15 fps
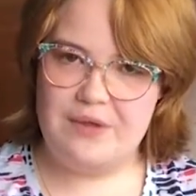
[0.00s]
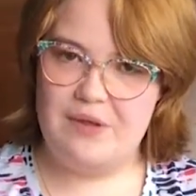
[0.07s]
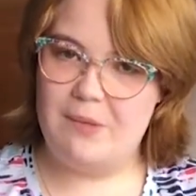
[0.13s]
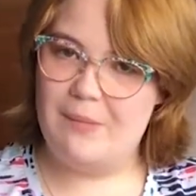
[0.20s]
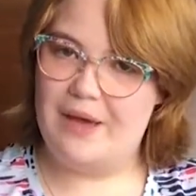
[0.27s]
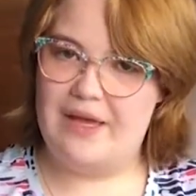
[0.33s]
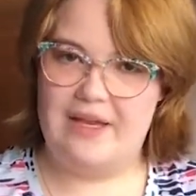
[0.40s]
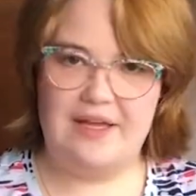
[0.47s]
You
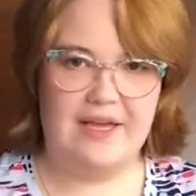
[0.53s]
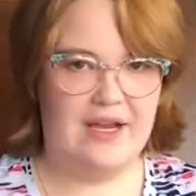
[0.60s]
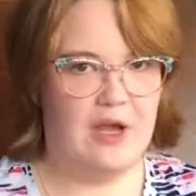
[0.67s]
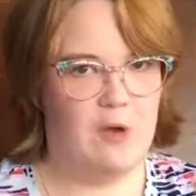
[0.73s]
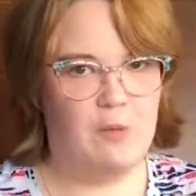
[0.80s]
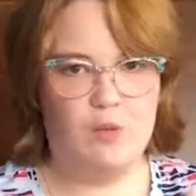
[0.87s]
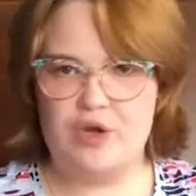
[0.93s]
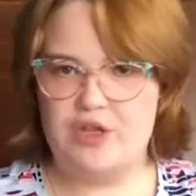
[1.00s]
might cut
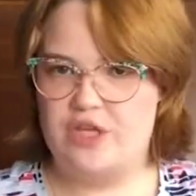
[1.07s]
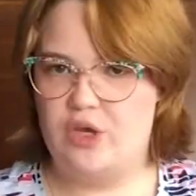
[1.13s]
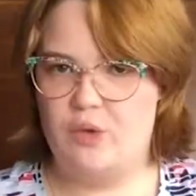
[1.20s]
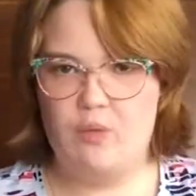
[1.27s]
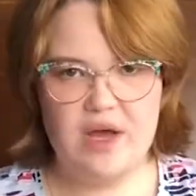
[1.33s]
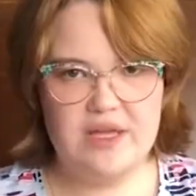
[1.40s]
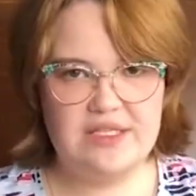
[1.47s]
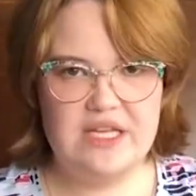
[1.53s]
out more than you
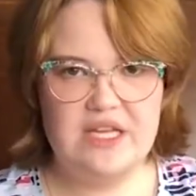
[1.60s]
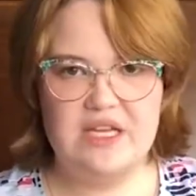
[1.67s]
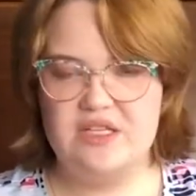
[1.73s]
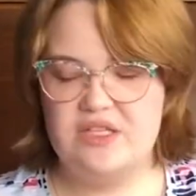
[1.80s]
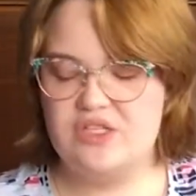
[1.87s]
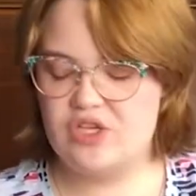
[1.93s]
wanted,